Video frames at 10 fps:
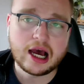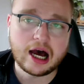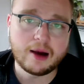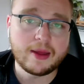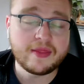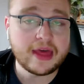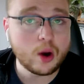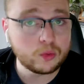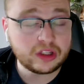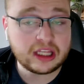And they
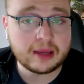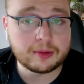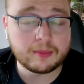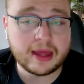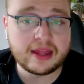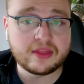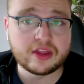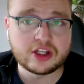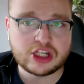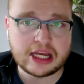only implement
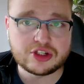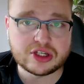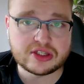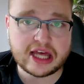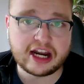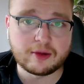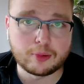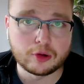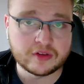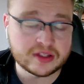the changes that are
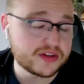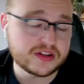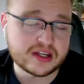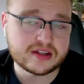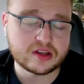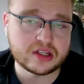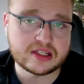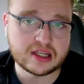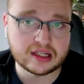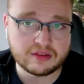proven statistically
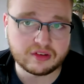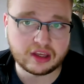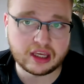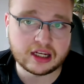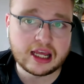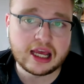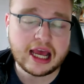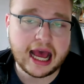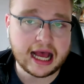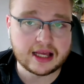significant
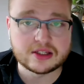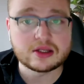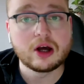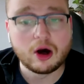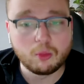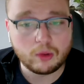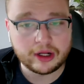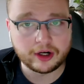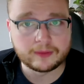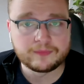as a winner.